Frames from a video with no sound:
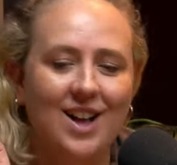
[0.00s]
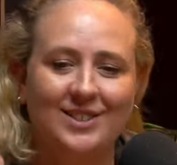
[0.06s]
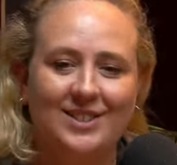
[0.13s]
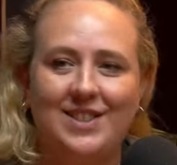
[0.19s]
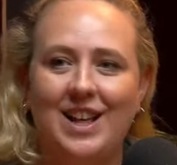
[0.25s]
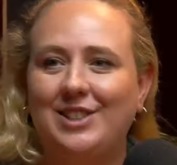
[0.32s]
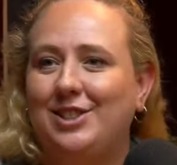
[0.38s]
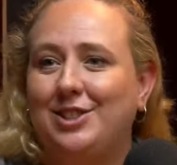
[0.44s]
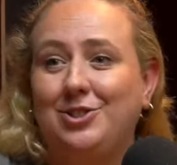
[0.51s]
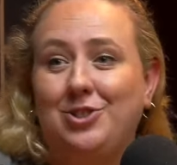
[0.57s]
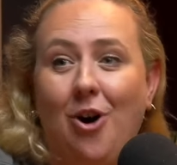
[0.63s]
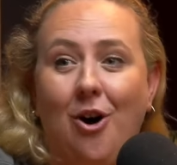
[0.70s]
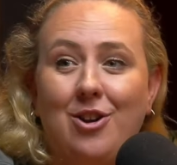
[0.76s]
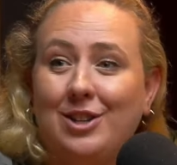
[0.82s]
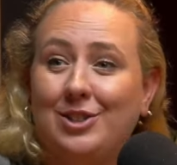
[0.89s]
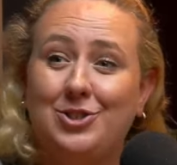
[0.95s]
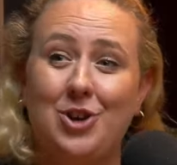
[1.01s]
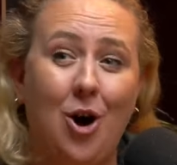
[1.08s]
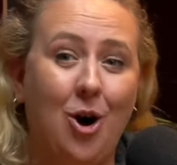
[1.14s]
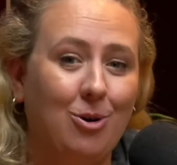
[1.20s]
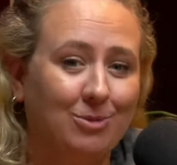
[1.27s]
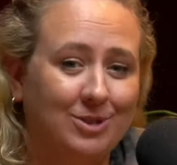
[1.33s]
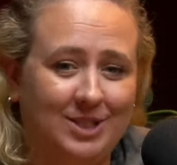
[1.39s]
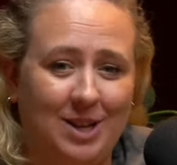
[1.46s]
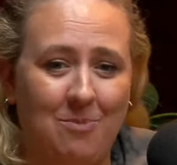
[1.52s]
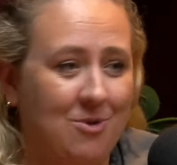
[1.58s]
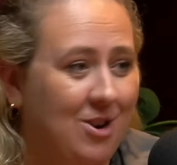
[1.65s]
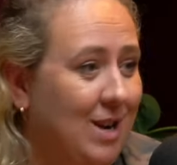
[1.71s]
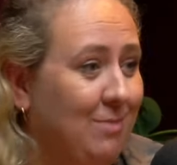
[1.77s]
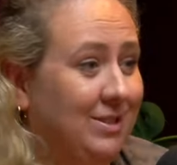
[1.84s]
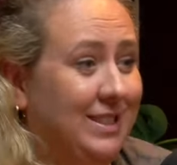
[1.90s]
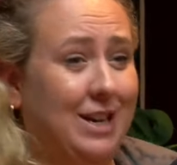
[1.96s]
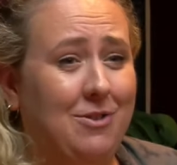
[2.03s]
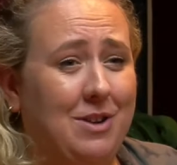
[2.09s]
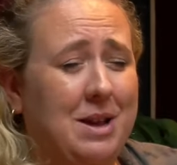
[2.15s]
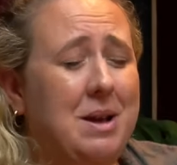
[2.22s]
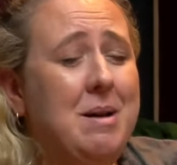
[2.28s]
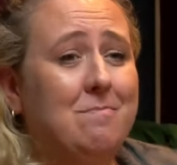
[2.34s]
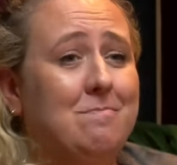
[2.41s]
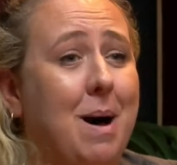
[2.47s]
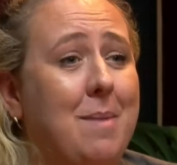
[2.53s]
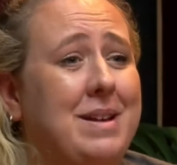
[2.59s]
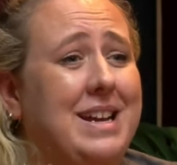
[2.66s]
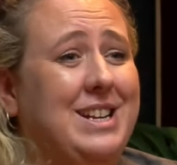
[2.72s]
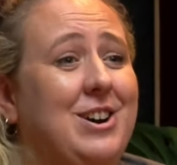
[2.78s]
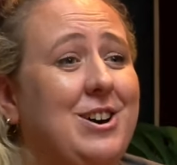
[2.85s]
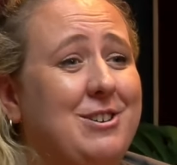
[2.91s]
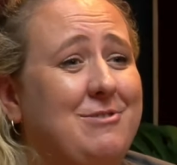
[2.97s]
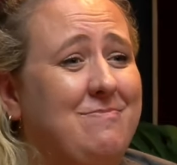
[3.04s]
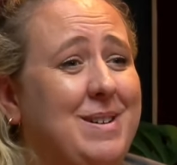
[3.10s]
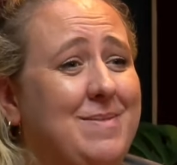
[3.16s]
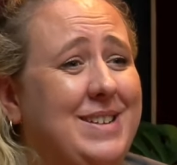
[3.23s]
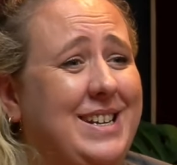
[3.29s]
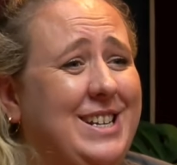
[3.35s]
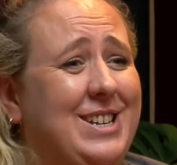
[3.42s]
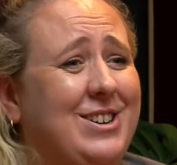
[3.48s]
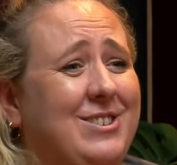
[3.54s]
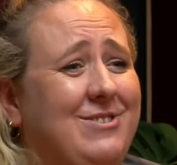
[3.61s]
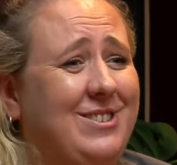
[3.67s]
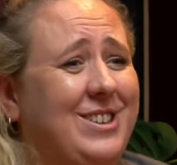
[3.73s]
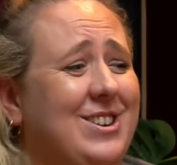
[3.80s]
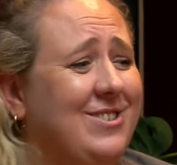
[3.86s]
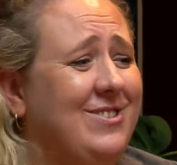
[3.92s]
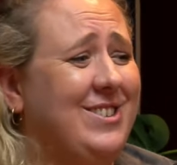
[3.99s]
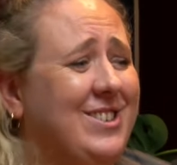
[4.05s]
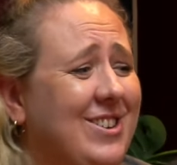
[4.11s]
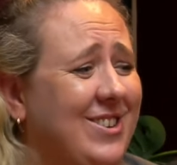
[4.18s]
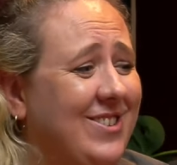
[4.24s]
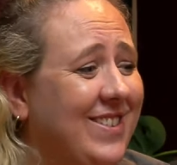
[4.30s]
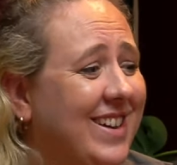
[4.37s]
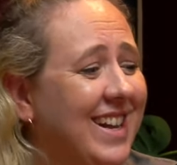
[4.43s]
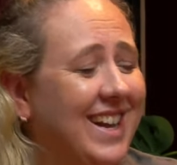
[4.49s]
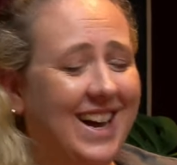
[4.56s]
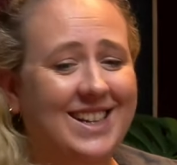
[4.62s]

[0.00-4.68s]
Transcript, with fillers: So oh. then she's gone and told someone, and I'm just like, going like, mummy, no, mummy, no, no, no. Oh.